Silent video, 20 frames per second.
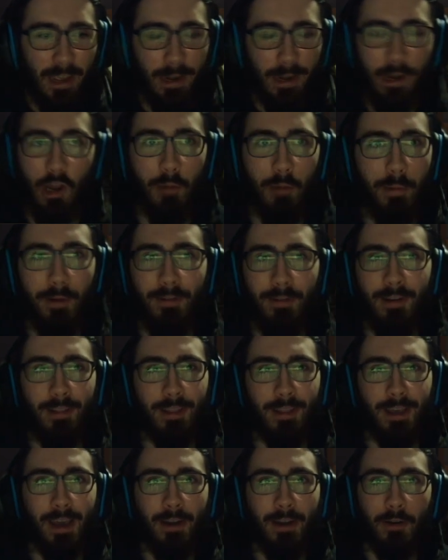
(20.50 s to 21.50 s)
no, but
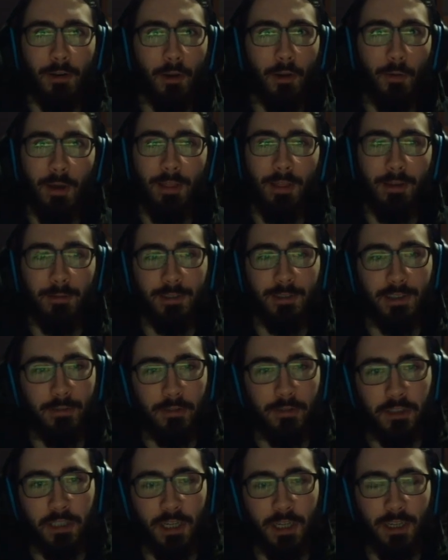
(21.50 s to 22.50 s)
really, I don't know why that was
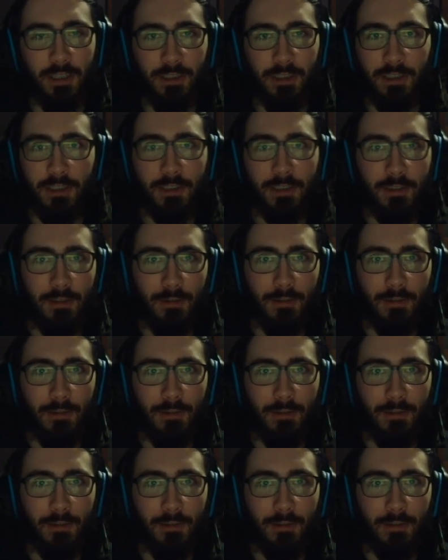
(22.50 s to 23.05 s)
ever changed.